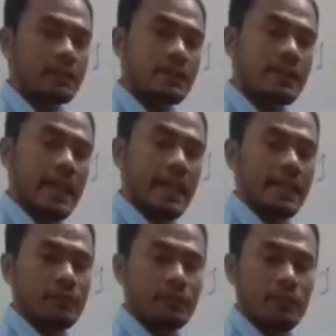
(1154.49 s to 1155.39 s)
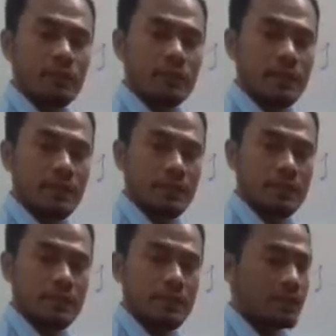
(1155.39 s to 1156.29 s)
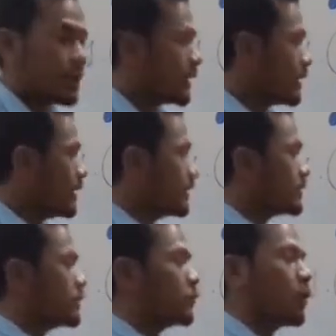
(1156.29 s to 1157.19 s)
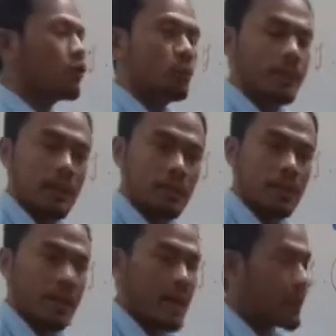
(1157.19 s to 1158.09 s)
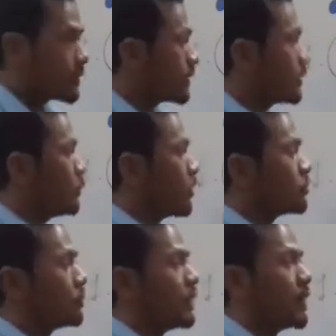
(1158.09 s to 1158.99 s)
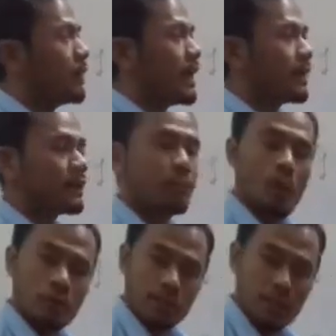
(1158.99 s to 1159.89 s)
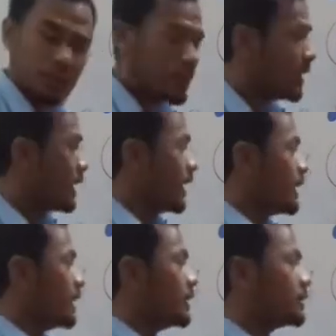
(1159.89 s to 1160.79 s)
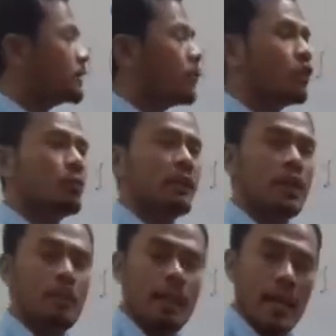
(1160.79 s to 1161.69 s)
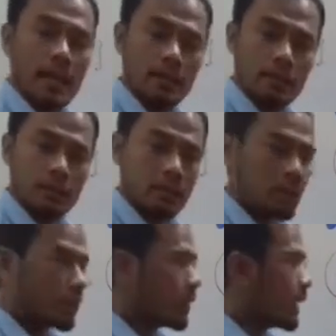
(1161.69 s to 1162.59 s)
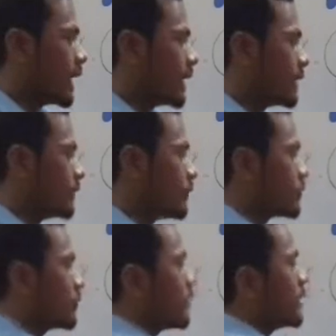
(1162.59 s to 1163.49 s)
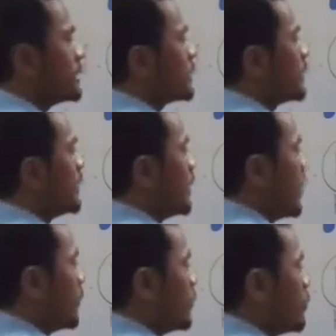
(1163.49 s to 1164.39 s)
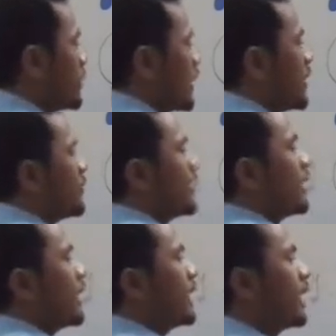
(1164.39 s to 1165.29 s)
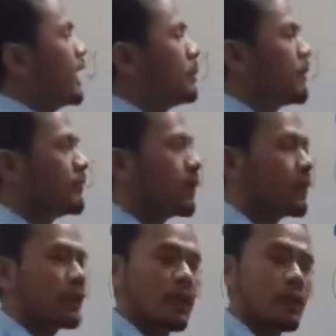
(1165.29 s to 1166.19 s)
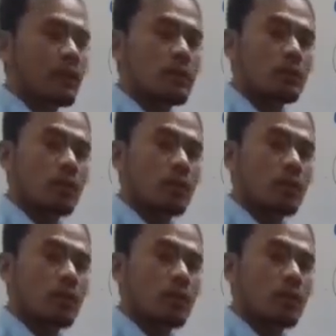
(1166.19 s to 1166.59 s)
This is negative sentence. He doesn't want to become an actor. He wants to become an actor. Positive. He doesn't want to become an actor. Negative. Because here we don't have any helping verb here.